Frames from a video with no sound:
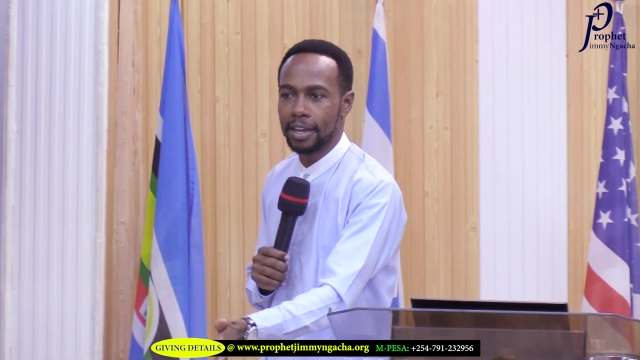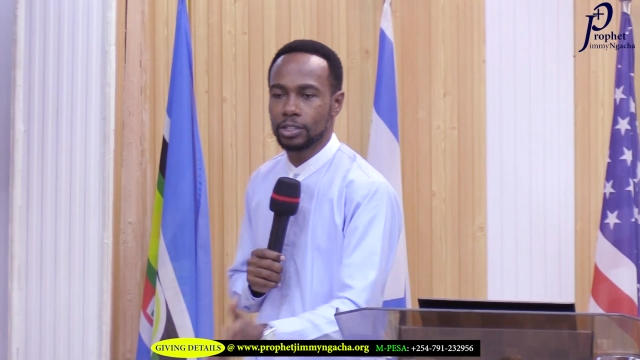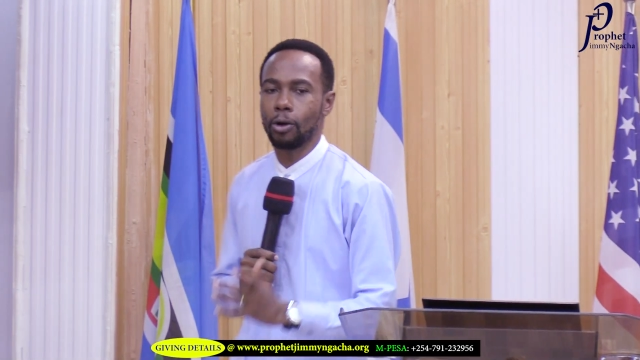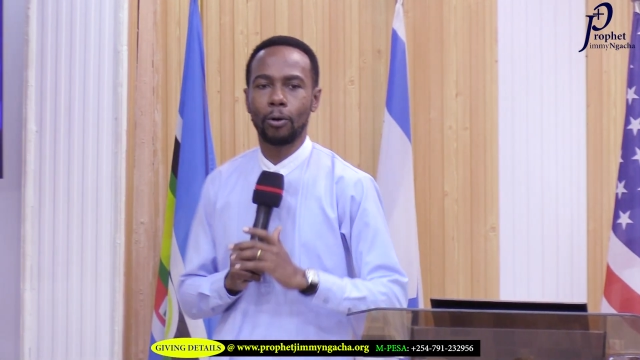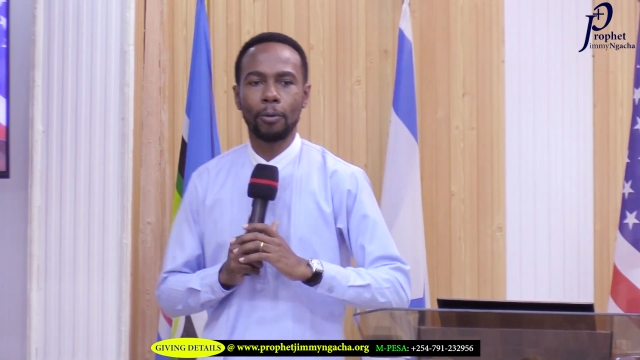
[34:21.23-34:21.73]

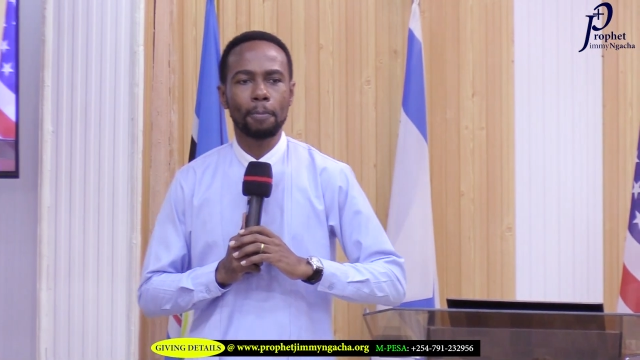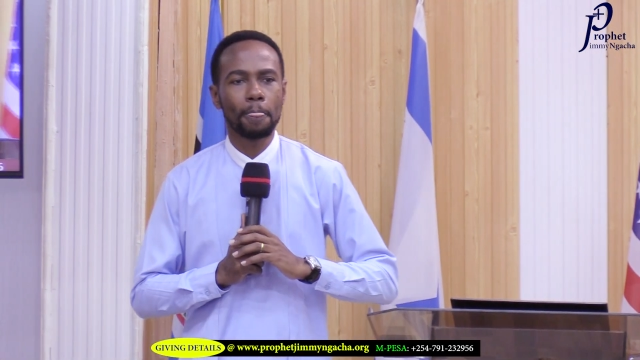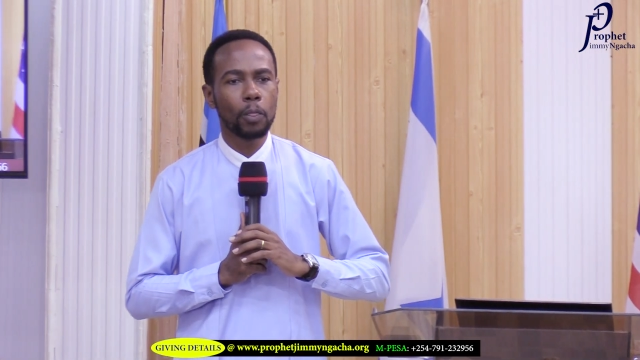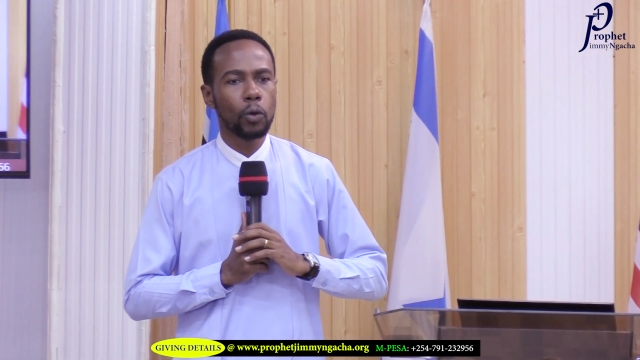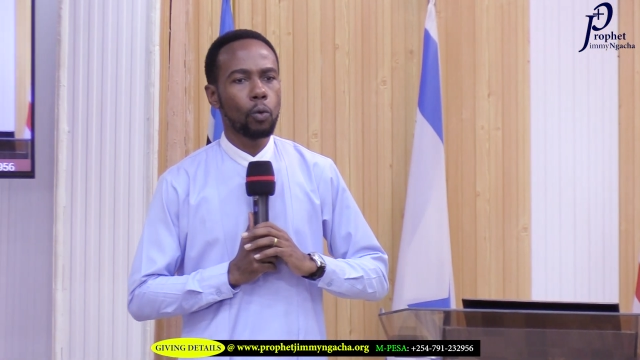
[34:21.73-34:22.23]
So,
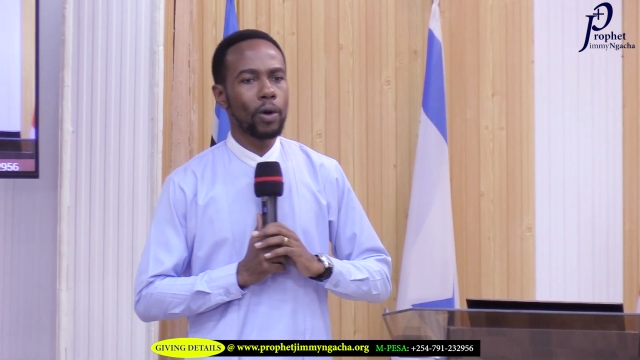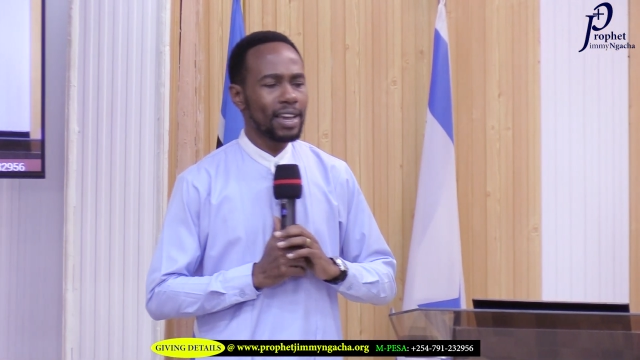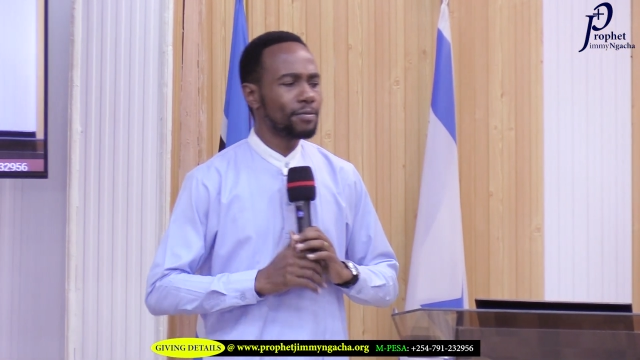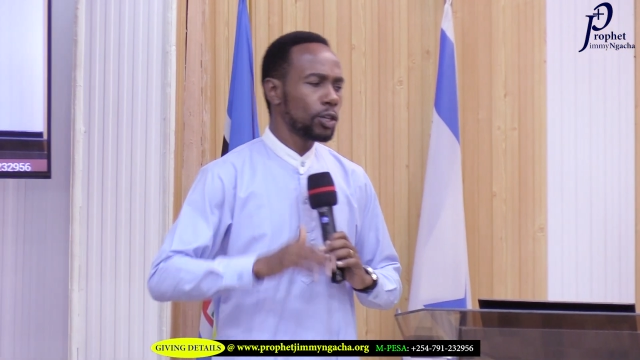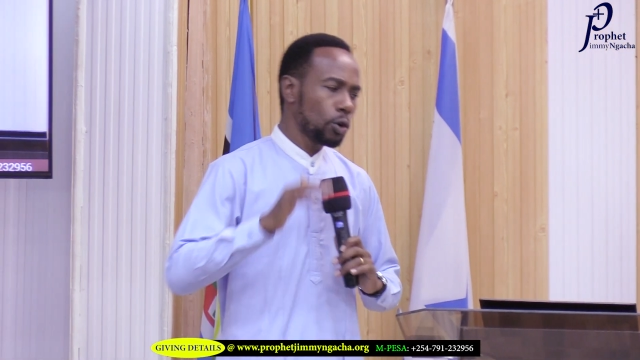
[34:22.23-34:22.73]

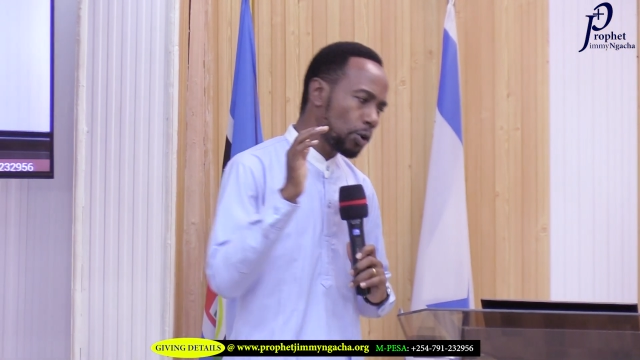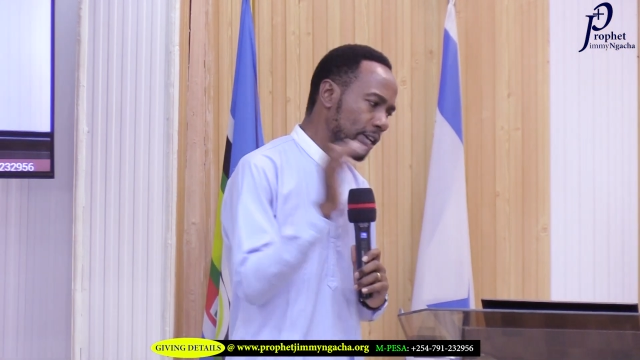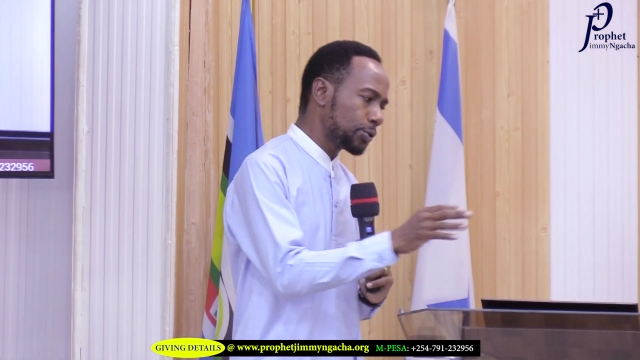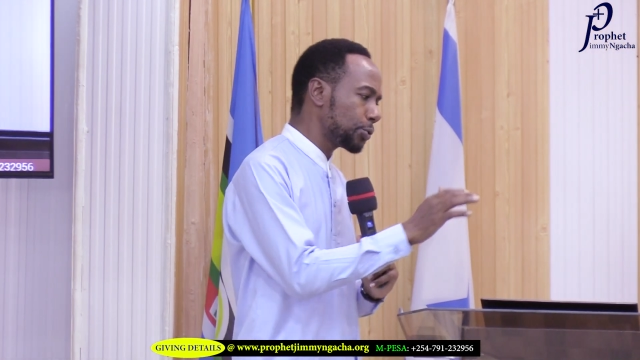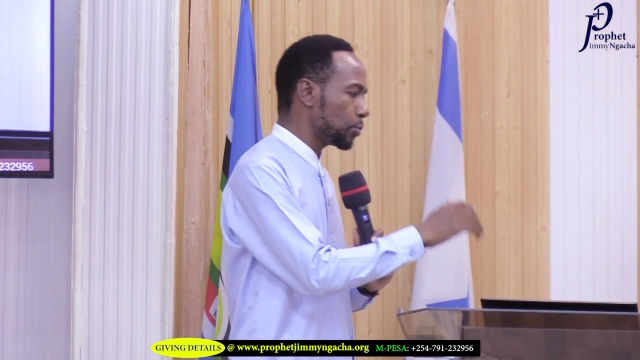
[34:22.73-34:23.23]
whenever you're
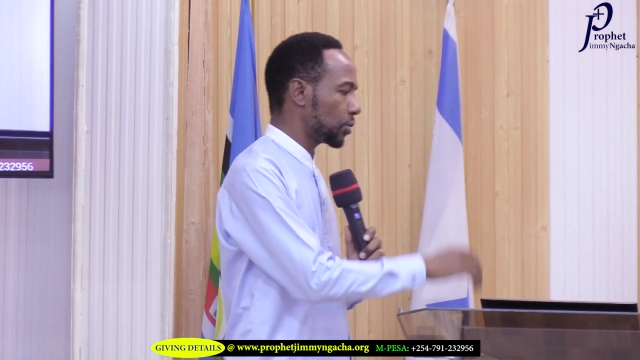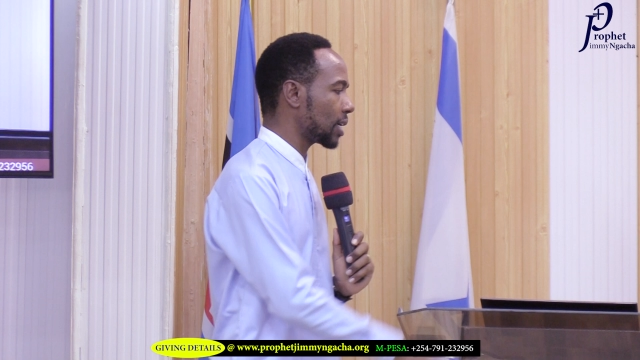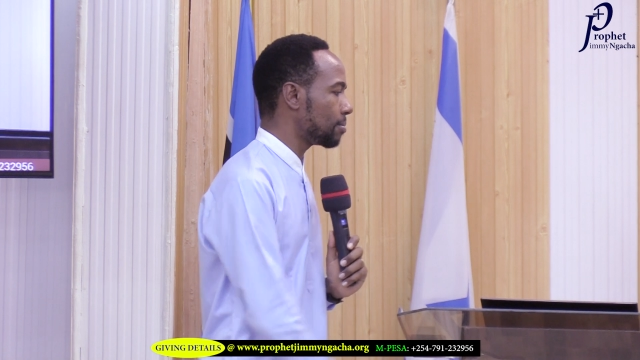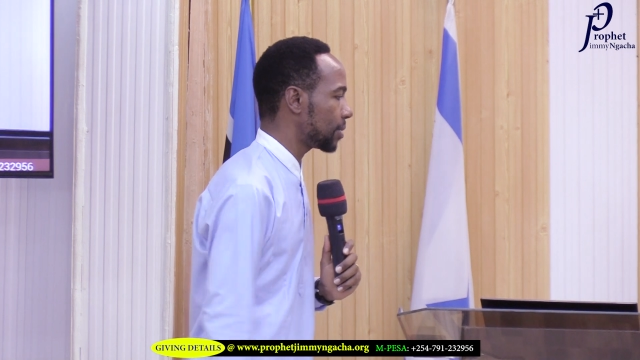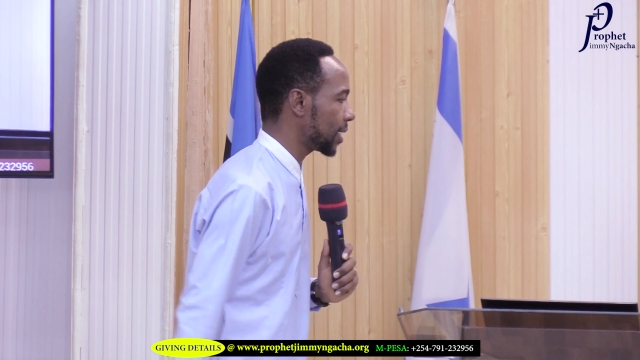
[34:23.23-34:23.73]
going through
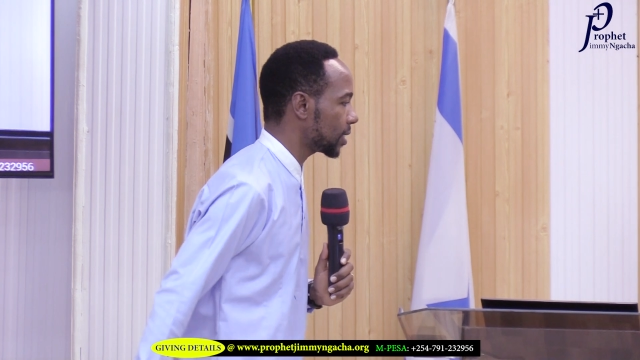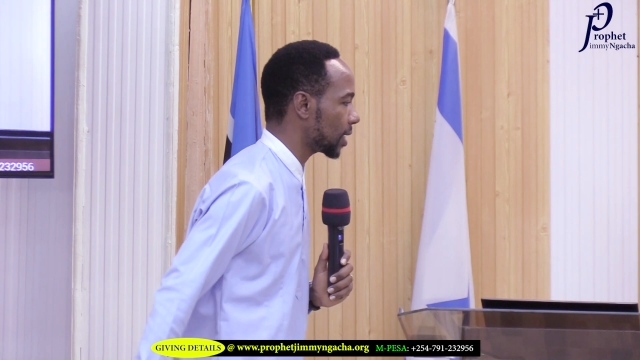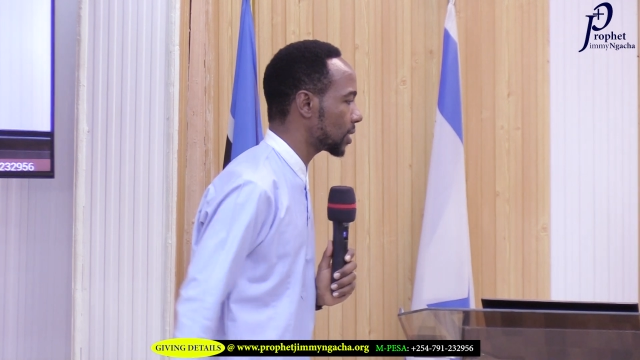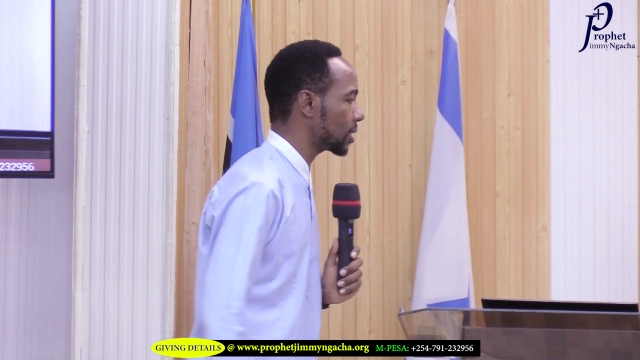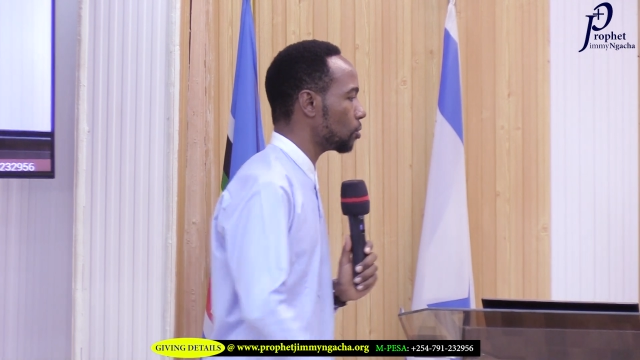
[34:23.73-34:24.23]
something,
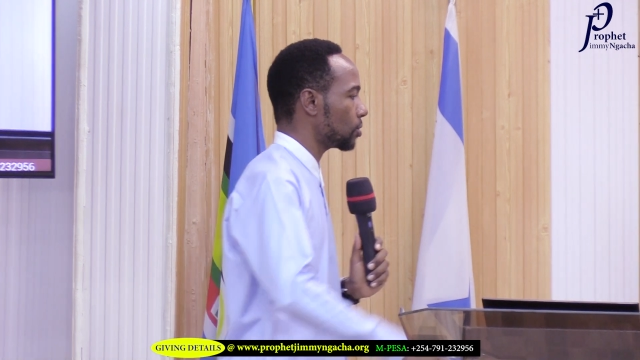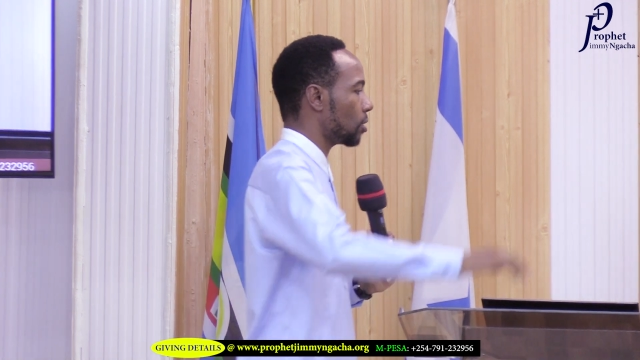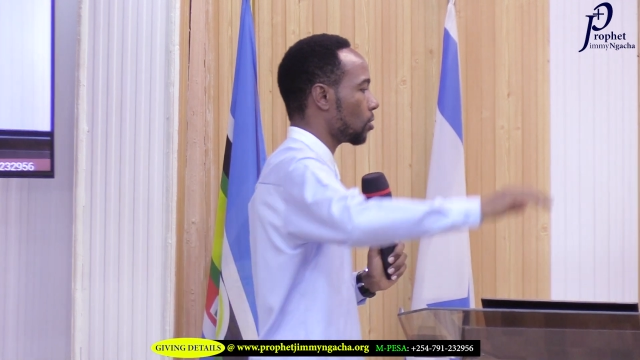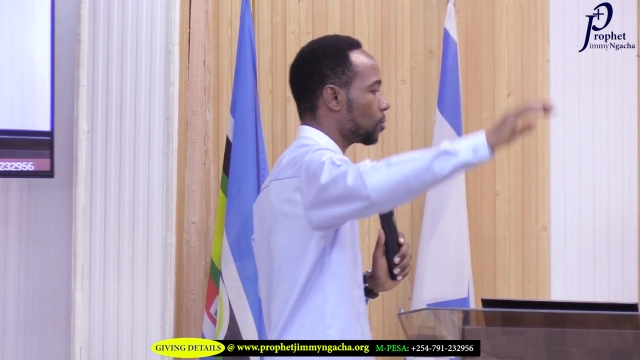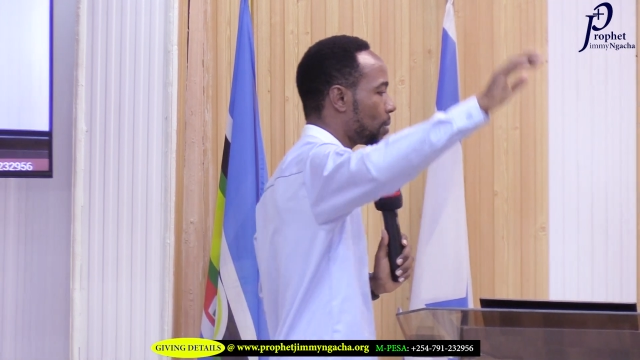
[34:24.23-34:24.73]
just tell
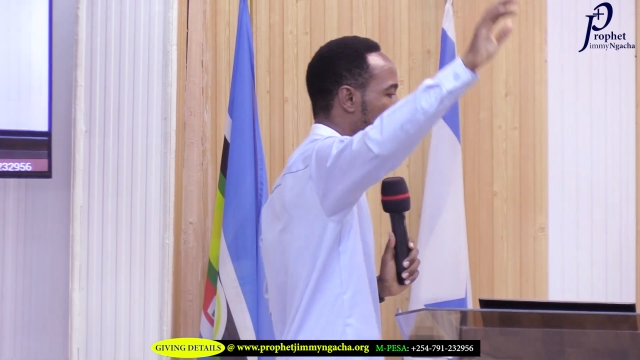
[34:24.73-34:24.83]
the Lord,